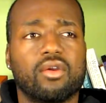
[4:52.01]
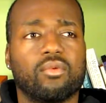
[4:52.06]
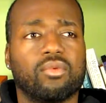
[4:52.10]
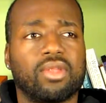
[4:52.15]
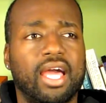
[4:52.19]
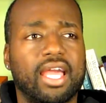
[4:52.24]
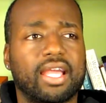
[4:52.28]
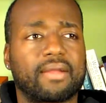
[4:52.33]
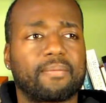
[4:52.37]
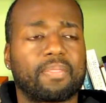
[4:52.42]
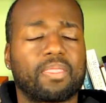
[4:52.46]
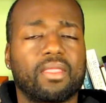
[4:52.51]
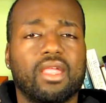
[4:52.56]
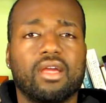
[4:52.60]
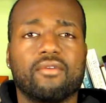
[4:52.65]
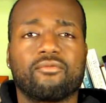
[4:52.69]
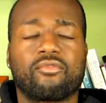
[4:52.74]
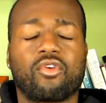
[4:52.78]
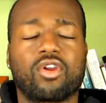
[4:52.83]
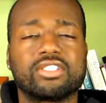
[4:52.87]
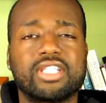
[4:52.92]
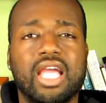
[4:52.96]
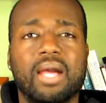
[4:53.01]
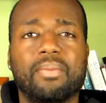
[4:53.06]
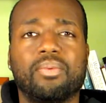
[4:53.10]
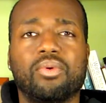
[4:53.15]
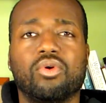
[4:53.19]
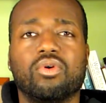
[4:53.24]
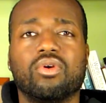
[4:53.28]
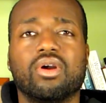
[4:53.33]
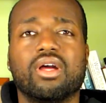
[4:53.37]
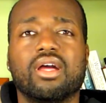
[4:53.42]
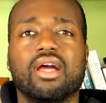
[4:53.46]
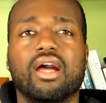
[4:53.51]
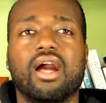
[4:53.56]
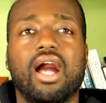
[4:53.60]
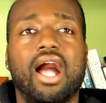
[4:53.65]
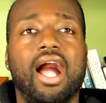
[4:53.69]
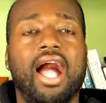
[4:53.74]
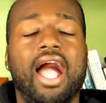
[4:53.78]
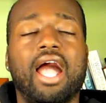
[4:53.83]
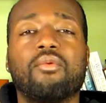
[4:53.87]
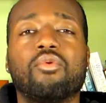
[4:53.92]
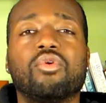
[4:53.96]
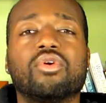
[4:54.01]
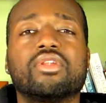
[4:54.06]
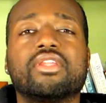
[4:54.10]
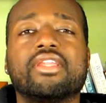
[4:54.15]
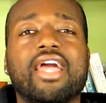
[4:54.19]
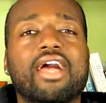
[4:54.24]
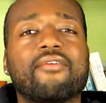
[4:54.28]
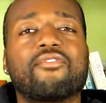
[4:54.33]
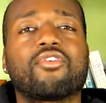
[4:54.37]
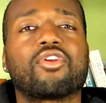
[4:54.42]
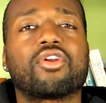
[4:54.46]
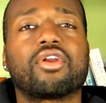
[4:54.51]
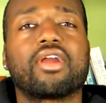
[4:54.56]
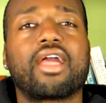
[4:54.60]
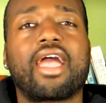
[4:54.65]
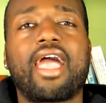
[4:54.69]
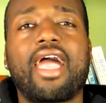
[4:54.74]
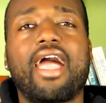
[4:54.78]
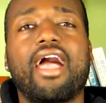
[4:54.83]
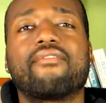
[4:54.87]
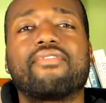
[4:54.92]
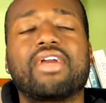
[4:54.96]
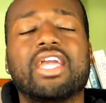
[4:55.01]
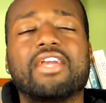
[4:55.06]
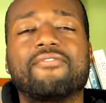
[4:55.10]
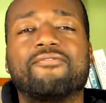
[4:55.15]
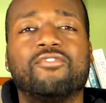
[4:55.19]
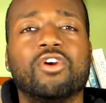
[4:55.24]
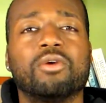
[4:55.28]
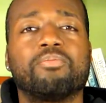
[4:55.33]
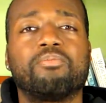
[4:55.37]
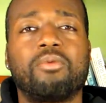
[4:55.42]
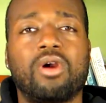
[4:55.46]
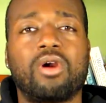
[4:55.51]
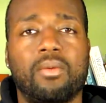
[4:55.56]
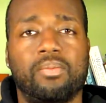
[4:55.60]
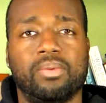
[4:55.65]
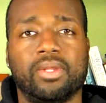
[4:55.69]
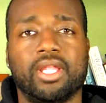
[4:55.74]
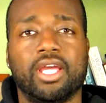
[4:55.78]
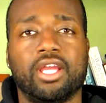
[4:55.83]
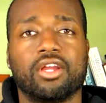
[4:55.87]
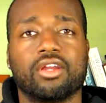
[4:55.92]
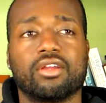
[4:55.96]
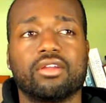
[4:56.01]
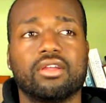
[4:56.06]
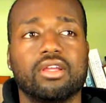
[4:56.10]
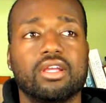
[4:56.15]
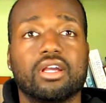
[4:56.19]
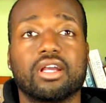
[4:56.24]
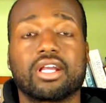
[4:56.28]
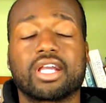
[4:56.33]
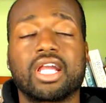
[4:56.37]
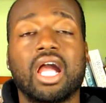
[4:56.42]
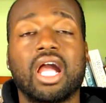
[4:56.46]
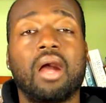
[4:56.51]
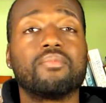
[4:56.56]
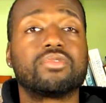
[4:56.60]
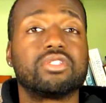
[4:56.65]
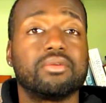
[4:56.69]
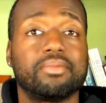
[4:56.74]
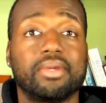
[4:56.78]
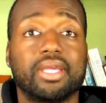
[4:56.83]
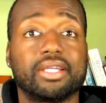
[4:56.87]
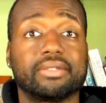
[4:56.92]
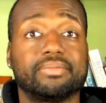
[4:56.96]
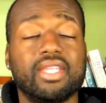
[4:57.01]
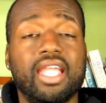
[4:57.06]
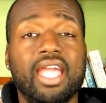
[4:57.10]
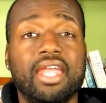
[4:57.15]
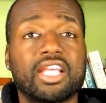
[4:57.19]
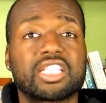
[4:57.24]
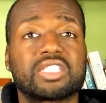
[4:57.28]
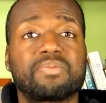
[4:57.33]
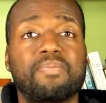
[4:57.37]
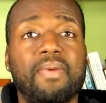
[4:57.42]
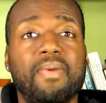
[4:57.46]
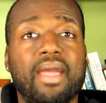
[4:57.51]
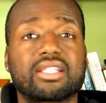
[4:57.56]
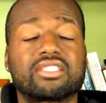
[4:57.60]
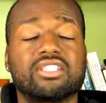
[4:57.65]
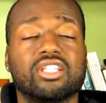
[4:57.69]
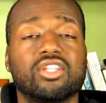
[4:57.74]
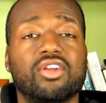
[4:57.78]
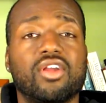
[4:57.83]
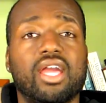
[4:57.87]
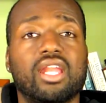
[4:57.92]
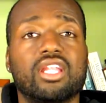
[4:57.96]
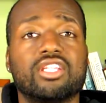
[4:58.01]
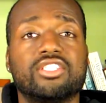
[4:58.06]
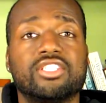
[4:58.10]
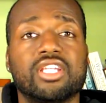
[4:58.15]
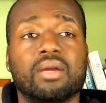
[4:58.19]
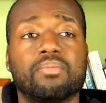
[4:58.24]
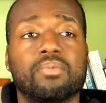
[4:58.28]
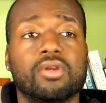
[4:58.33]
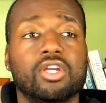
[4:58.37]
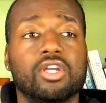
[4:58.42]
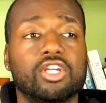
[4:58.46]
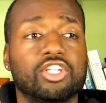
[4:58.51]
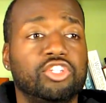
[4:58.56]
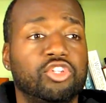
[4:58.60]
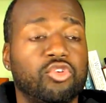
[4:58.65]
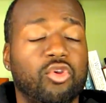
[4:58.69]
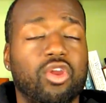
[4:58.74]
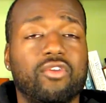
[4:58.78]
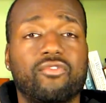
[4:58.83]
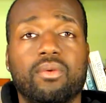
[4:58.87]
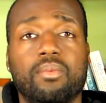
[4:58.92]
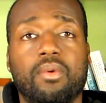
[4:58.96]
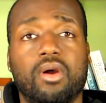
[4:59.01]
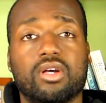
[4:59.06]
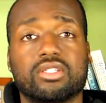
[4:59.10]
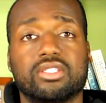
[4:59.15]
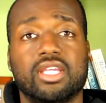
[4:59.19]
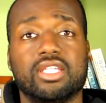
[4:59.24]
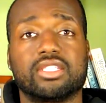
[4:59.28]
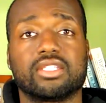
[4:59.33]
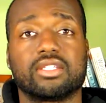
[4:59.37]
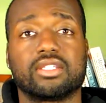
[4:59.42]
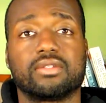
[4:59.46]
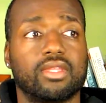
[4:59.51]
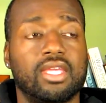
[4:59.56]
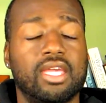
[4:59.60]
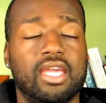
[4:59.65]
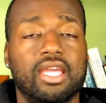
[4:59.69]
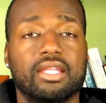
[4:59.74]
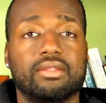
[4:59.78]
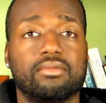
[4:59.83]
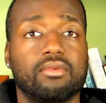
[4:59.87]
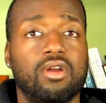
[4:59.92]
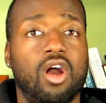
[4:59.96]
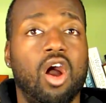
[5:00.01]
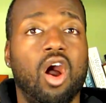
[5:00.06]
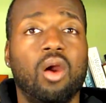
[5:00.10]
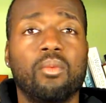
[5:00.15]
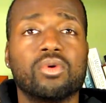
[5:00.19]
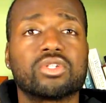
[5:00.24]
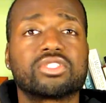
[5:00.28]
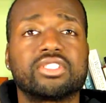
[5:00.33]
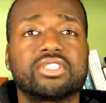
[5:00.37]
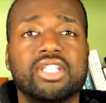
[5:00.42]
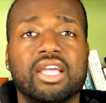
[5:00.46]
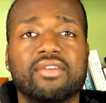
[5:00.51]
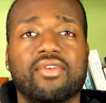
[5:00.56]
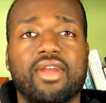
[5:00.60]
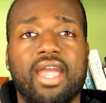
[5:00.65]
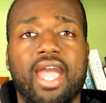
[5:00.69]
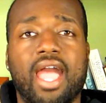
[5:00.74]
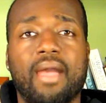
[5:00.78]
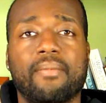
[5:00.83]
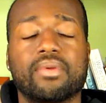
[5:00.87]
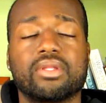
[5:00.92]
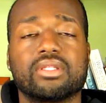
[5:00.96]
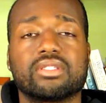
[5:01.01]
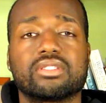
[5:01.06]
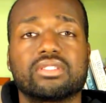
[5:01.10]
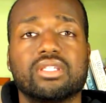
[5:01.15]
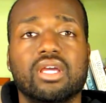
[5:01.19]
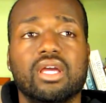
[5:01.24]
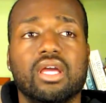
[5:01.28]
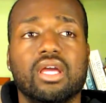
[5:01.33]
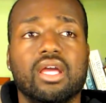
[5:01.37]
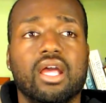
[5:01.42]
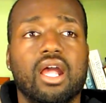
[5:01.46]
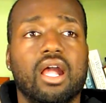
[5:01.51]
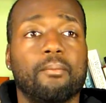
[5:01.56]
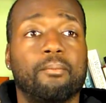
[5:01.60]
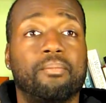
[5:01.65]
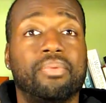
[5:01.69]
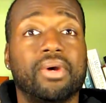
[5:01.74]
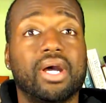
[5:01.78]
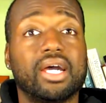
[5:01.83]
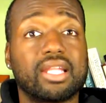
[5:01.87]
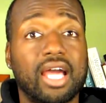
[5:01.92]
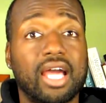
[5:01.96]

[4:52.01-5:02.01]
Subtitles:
Like, for example, I will never have a football player come to me and expect to learn how to jump during football season. It almost never happens. But